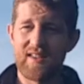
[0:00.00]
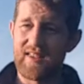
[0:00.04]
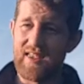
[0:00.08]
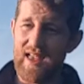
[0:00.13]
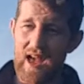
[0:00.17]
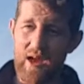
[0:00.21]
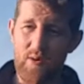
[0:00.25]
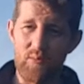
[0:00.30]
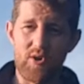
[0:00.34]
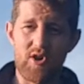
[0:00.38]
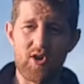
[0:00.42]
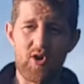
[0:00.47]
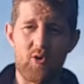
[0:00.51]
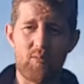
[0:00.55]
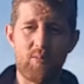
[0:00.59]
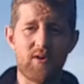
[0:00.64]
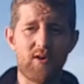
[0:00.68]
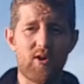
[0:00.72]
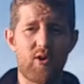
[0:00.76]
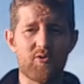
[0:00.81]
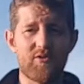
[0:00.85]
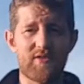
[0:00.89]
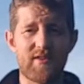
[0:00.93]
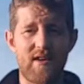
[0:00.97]
Can we go
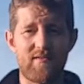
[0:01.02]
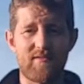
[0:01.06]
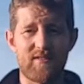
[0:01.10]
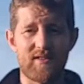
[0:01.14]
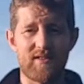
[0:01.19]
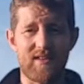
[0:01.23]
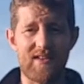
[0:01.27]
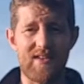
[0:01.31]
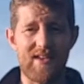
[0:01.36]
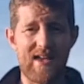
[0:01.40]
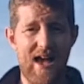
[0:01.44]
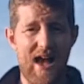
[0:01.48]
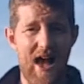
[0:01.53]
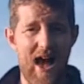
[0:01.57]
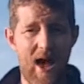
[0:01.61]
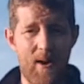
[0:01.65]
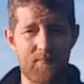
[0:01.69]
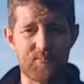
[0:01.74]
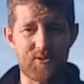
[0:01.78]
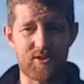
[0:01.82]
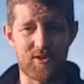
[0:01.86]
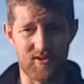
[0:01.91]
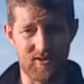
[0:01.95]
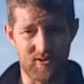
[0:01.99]
below 70?
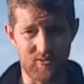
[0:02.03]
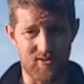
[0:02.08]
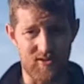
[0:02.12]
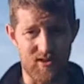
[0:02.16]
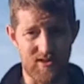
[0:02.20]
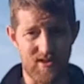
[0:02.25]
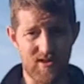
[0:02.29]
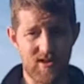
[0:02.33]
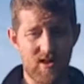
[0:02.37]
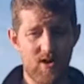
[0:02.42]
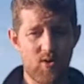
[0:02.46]
Absolutely.